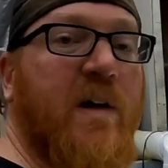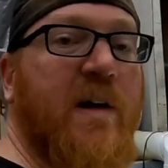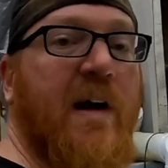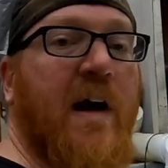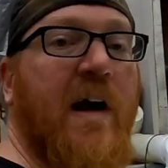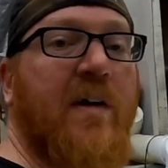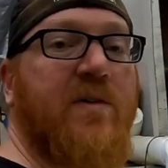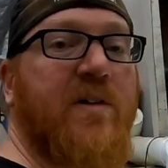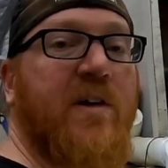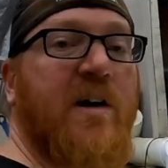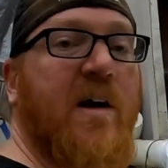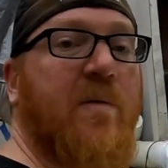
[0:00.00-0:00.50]
we're gonna
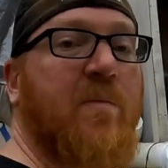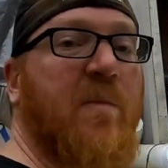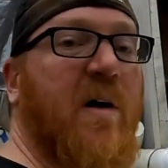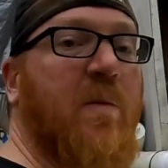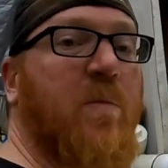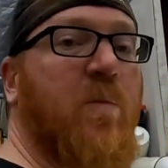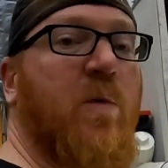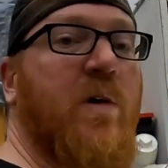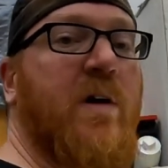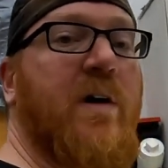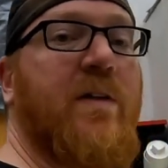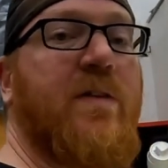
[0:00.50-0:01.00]
have to come
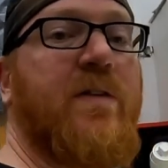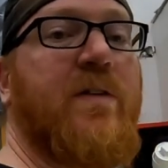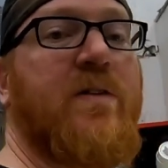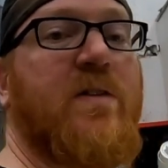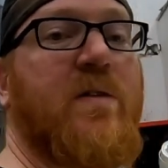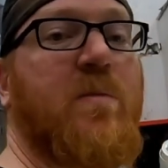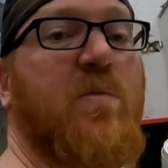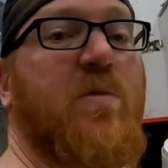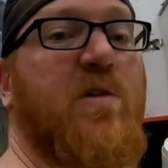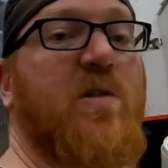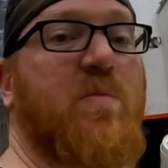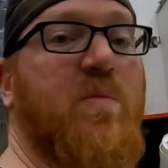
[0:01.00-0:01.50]
up with
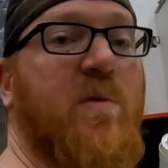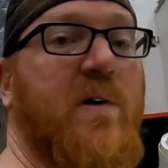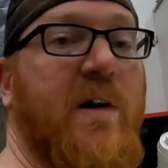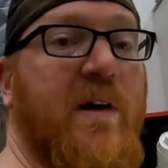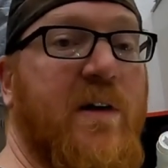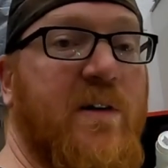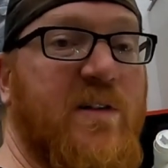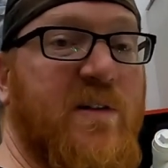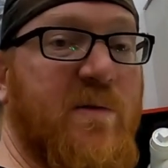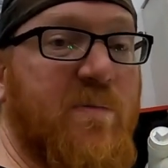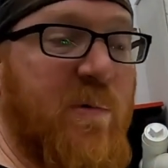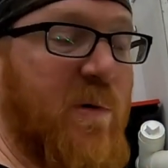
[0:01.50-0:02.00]
some
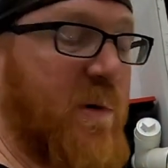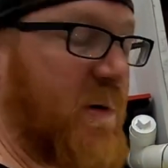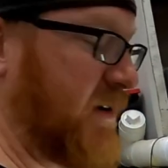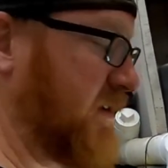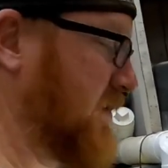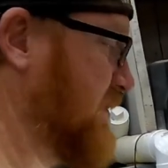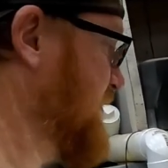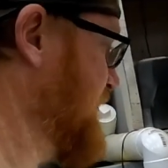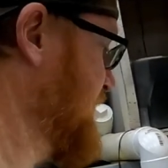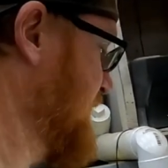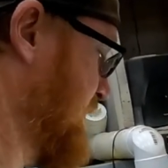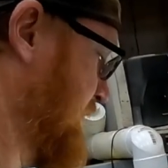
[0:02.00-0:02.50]
spring
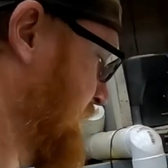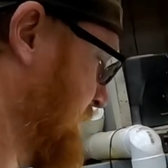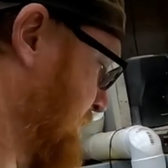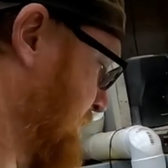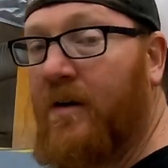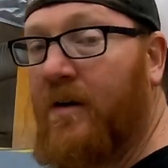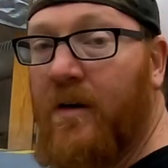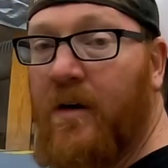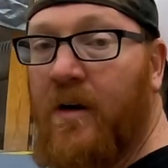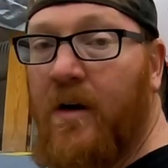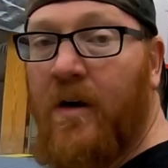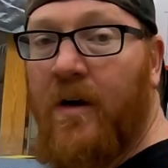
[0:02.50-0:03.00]
supports.
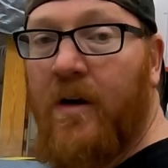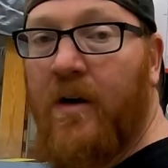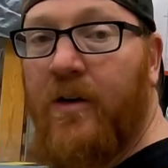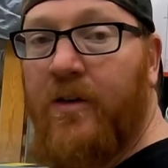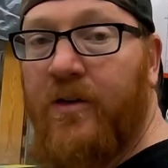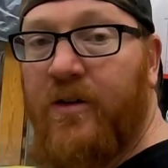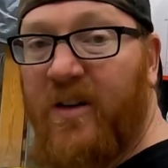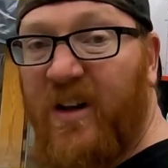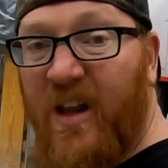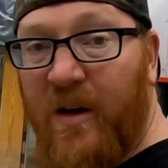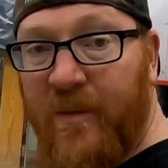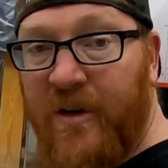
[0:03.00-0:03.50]

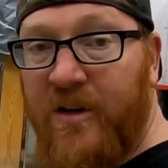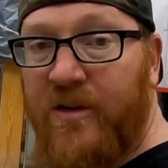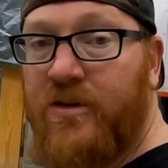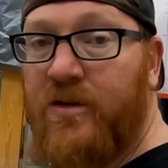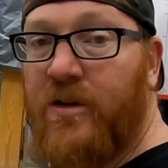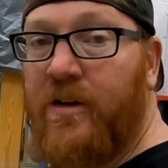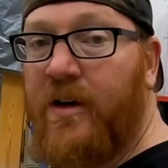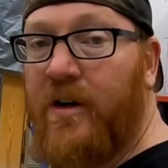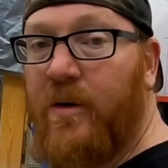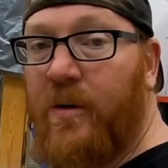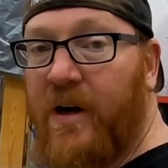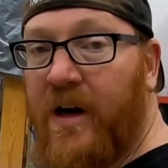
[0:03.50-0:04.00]
So let me
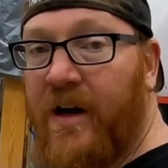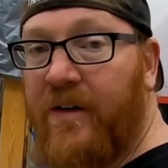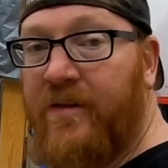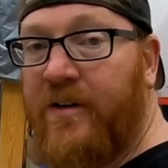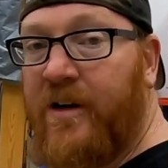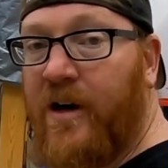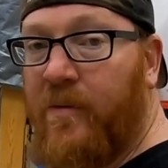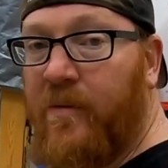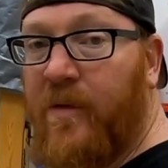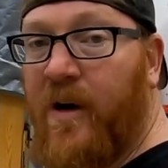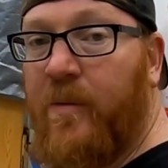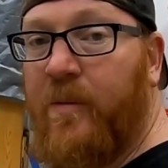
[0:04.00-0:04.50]
show you what
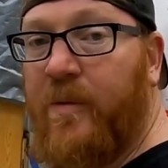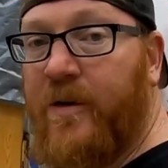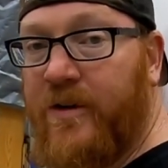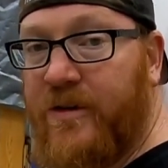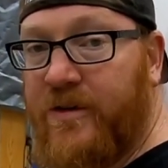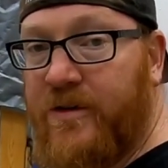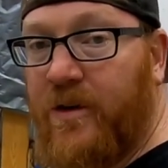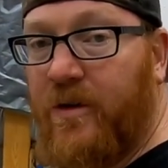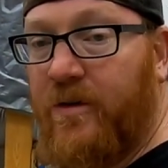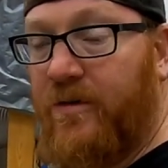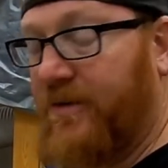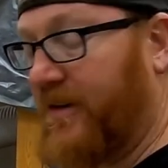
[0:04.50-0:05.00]
I've come up
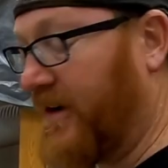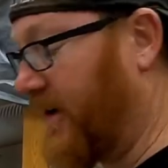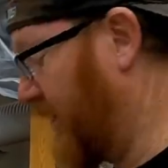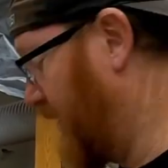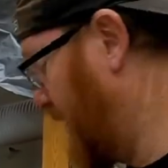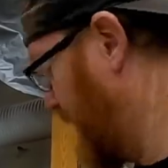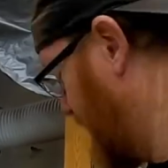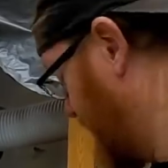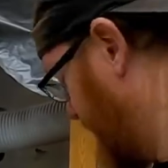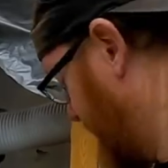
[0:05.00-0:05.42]
with so far.